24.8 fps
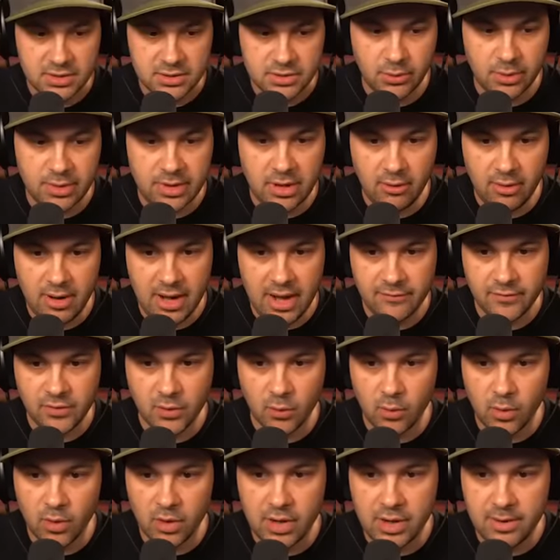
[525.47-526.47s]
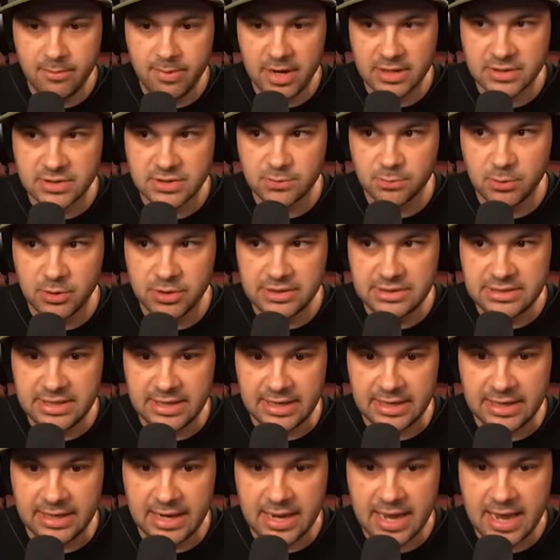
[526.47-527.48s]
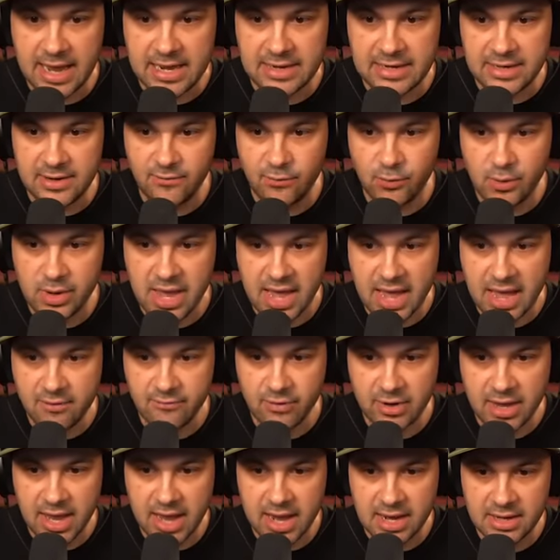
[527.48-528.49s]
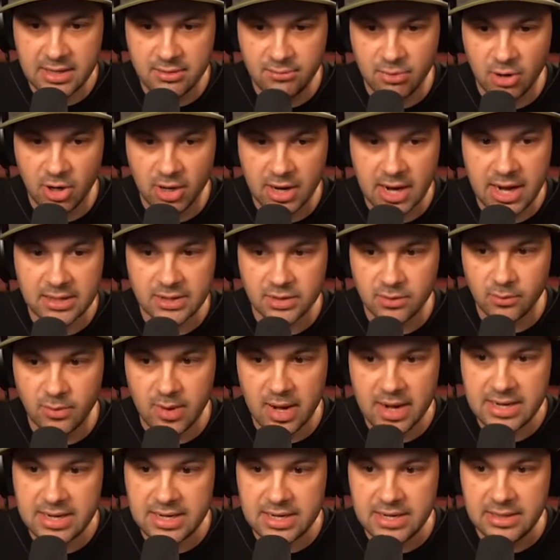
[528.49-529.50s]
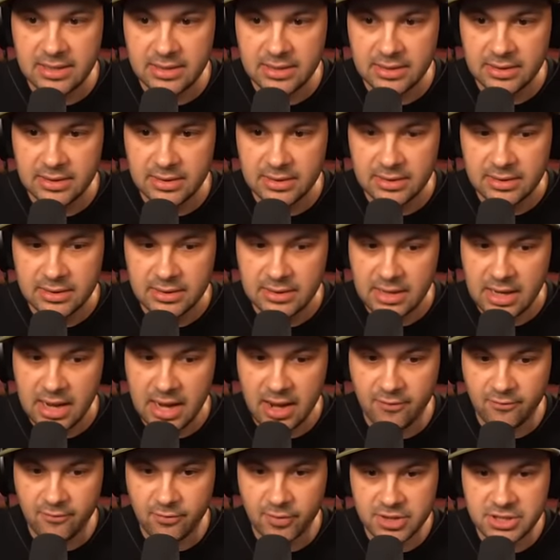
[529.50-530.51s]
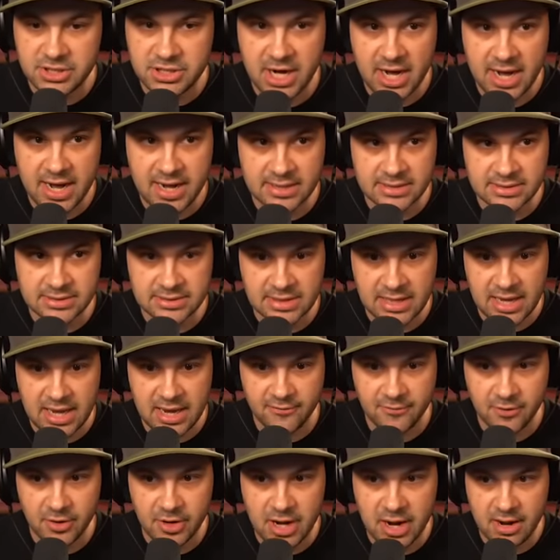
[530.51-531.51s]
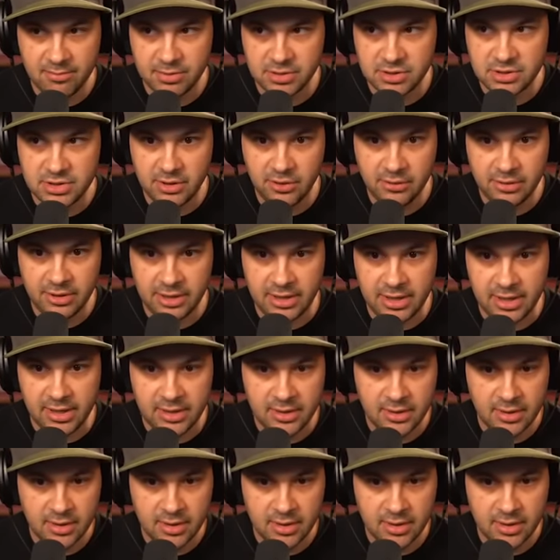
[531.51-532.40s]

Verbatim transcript: So we don't have to worry about sprinting. And if we have a candy bar at the ready, every chance, every opportunity,